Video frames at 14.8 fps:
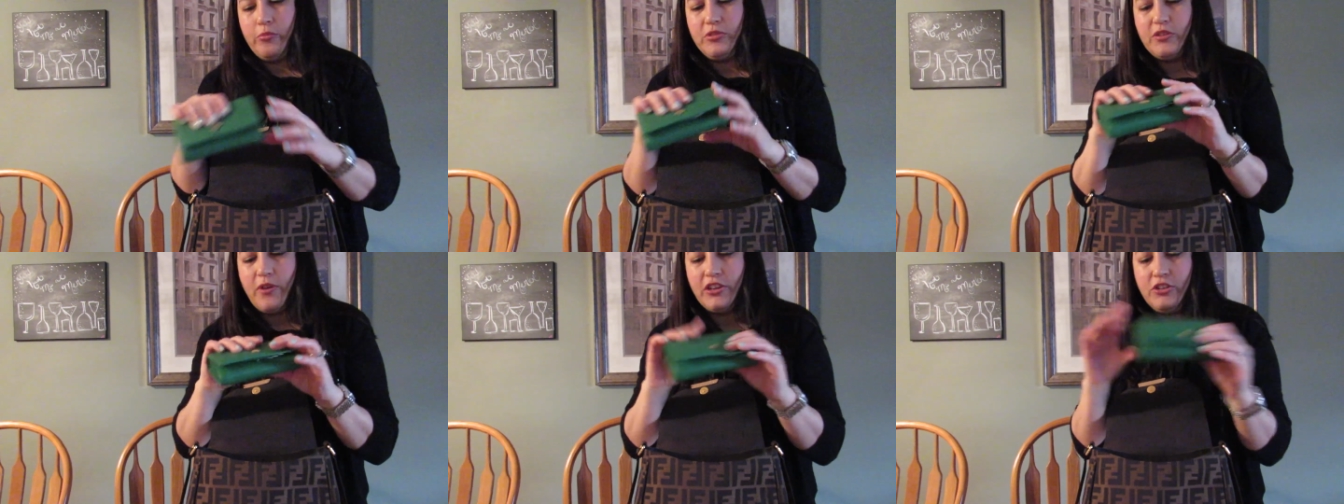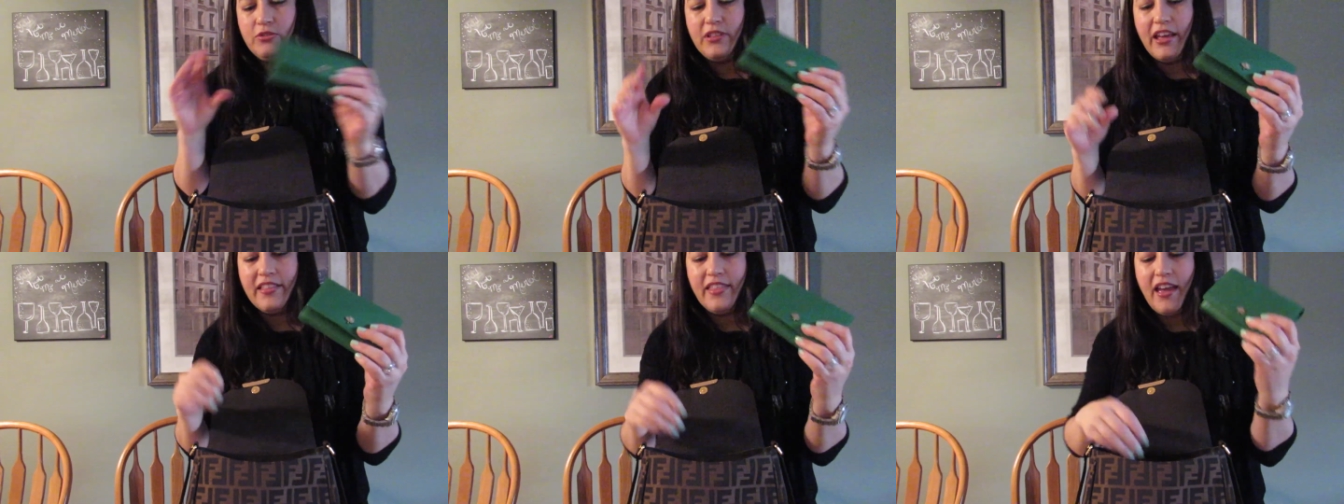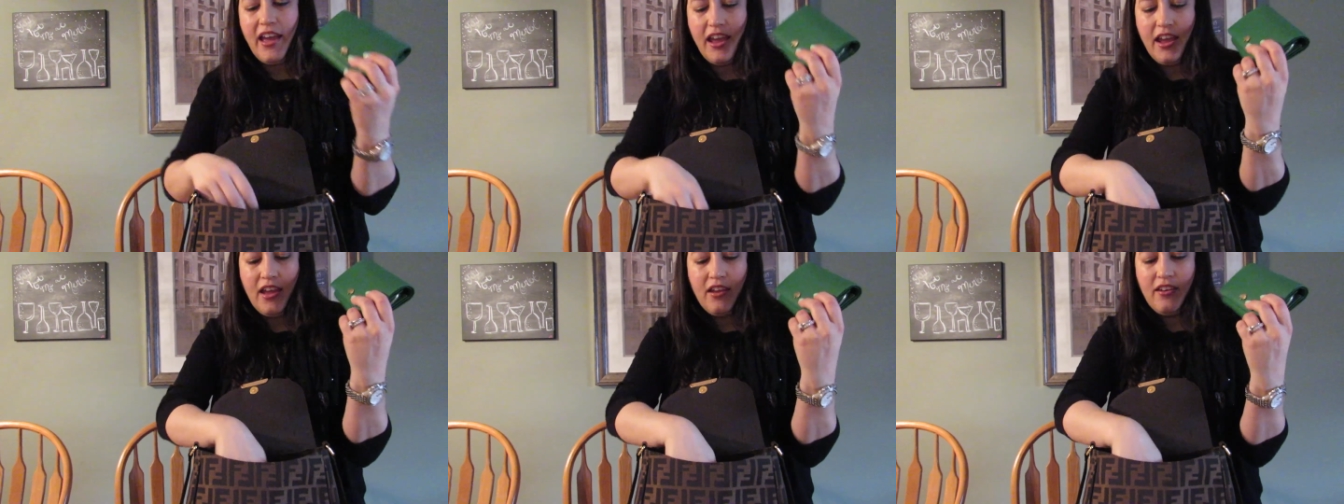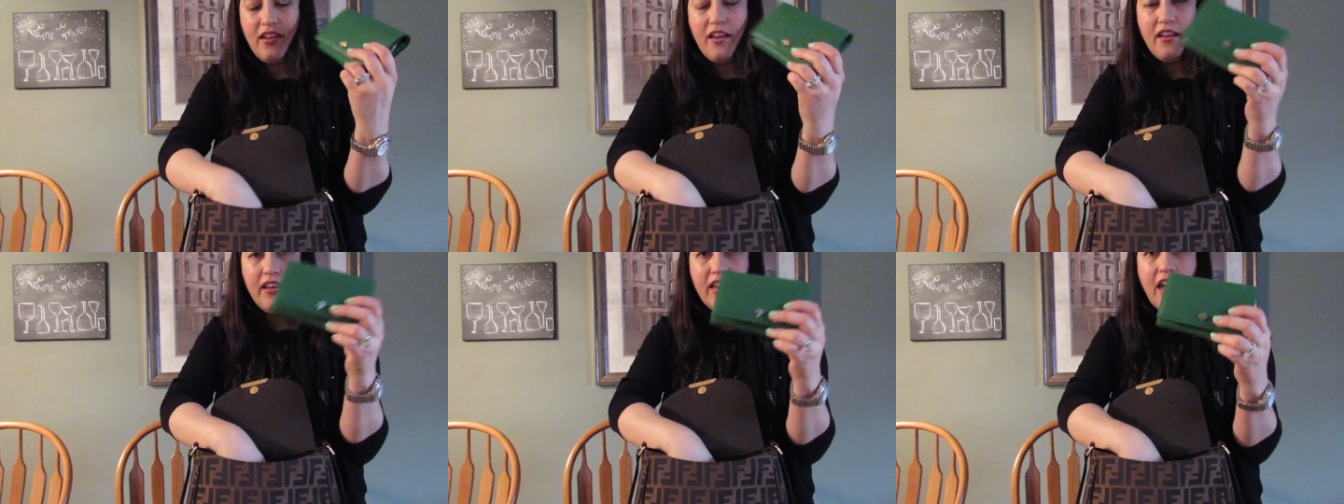So I do like that and
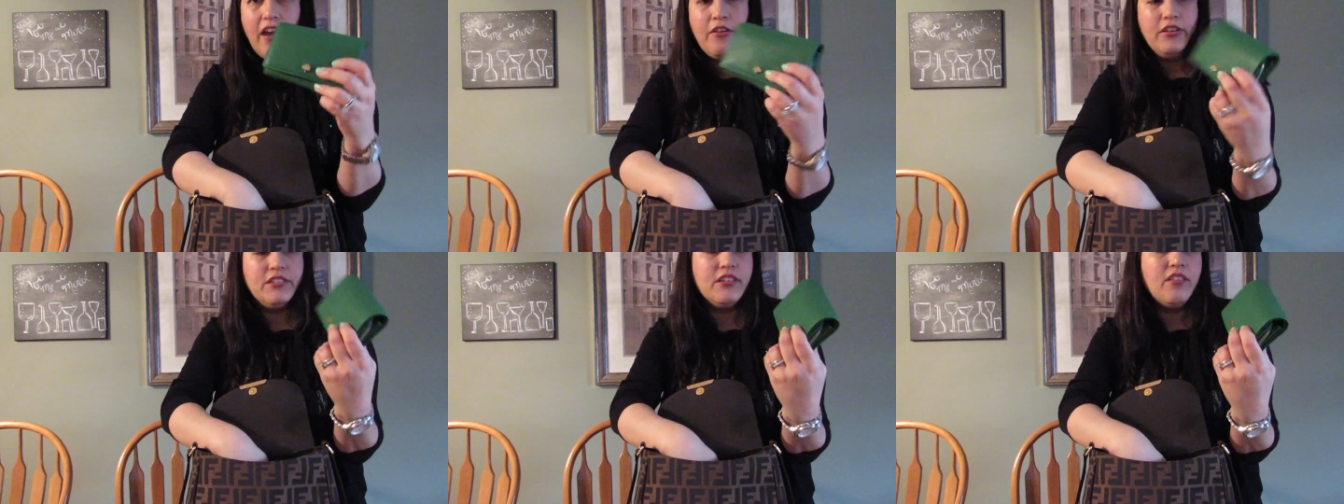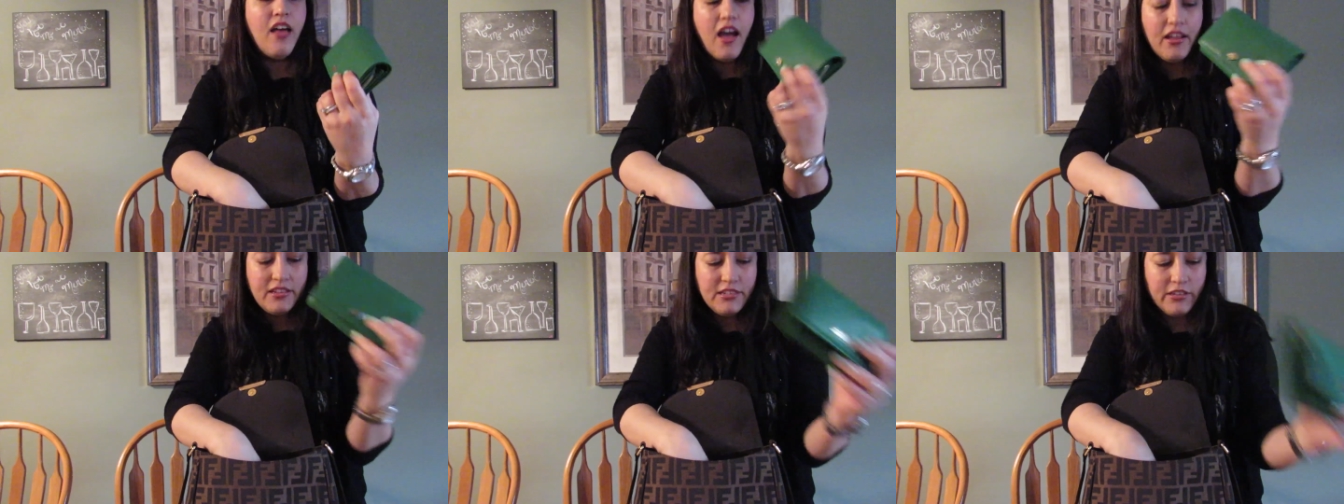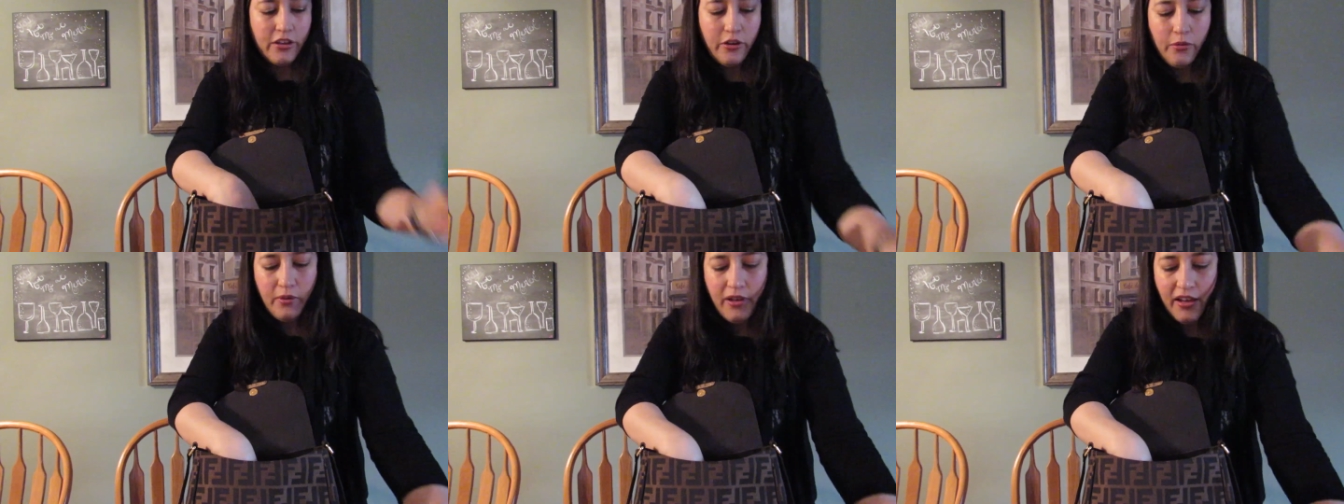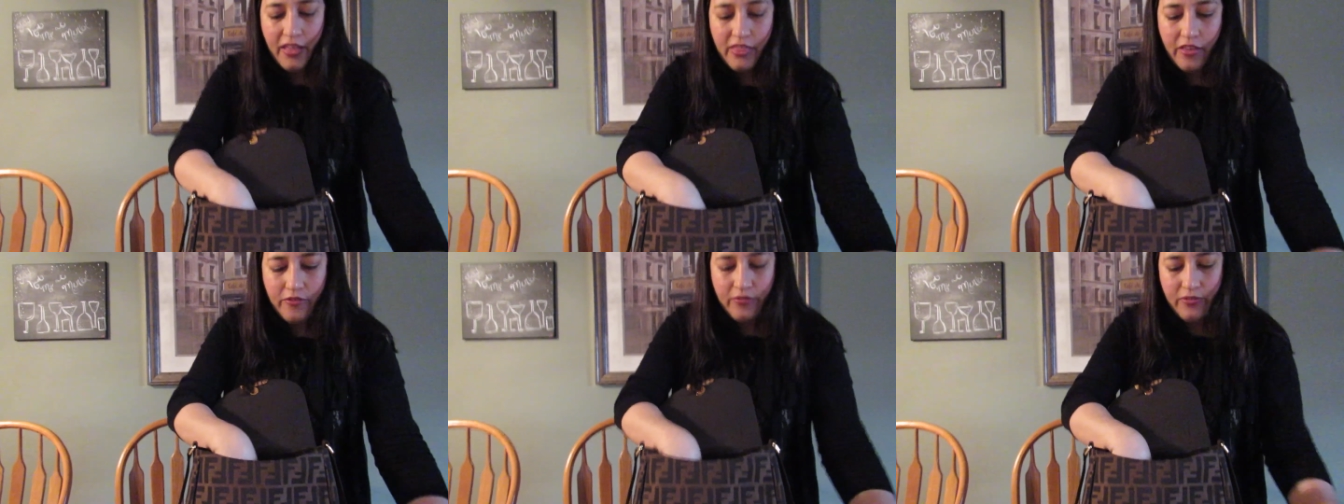it carries a lot. So I
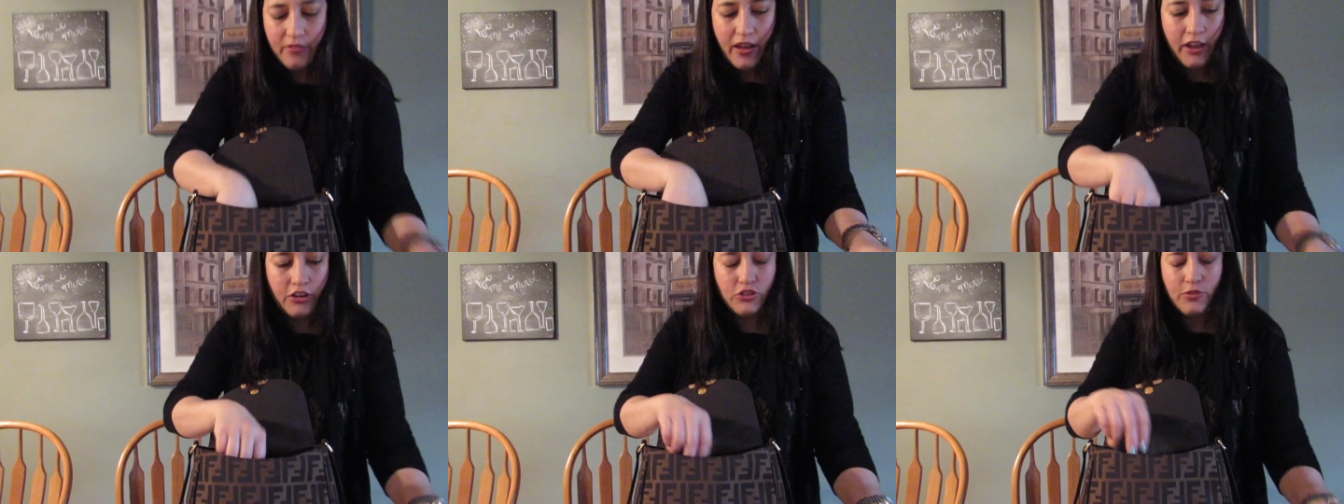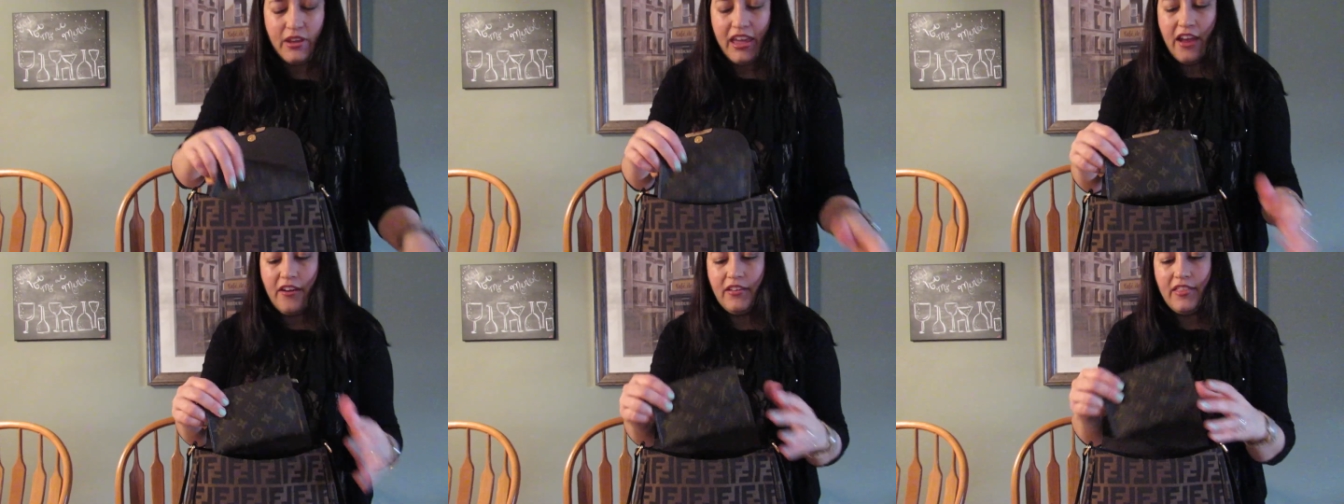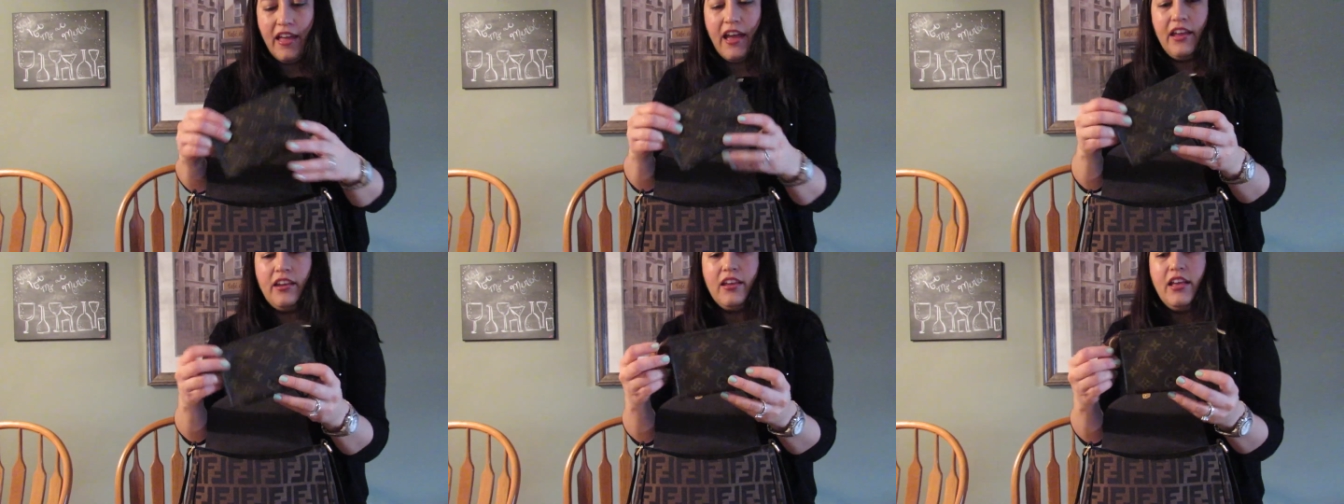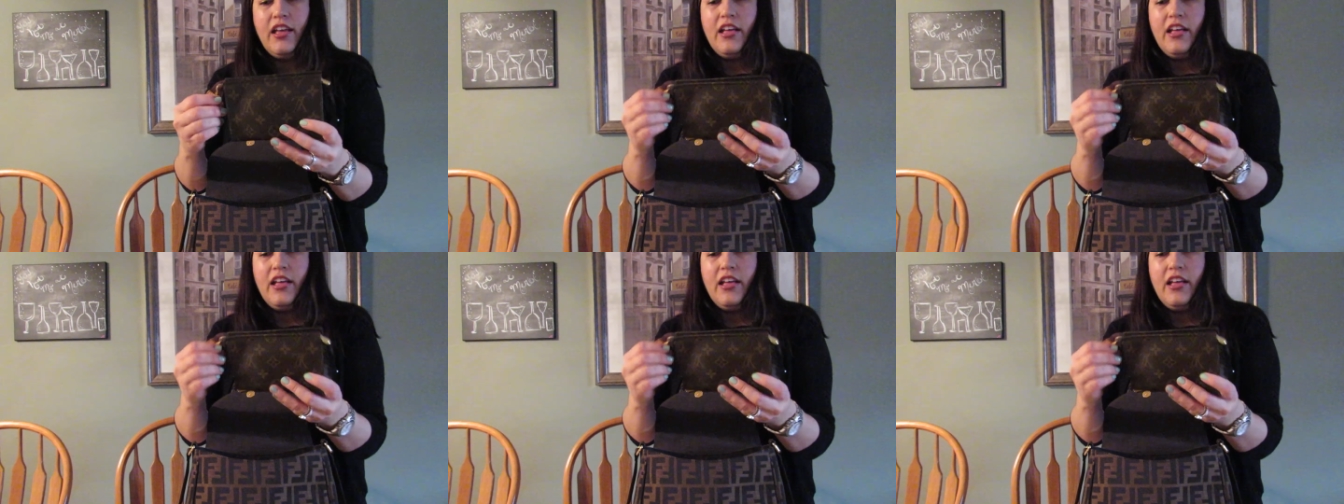love, I enjoy carrying that.